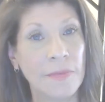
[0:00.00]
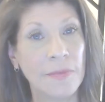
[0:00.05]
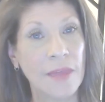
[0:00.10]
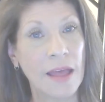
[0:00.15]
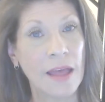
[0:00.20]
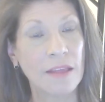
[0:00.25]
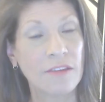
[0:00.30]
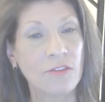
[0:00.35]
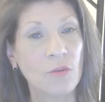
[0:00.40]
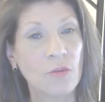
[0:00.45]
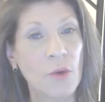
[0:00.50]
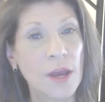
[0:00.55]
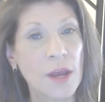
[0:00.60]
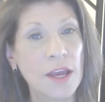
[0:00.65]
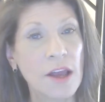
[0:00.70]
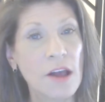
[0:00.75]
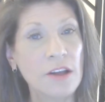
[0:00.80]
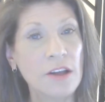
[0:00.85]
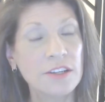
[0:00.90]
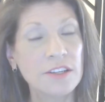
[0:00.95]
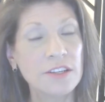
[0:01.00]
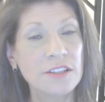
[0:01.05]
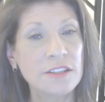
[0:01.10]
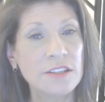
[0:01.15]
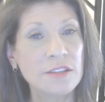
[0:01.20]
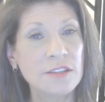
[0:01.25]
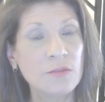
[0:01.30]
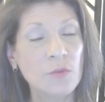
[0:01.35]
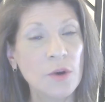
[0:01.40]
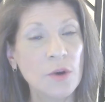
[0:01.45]
That's the way
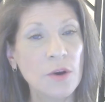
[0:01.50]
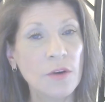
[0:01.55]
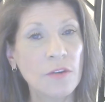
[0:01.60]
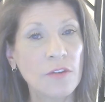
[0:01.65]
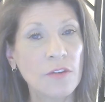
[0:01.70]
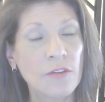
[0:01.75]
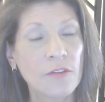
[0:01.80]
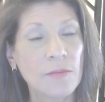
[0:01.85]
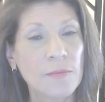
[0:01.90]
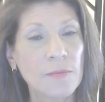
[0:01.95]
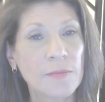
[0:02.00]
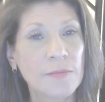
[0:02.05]
consciousness works.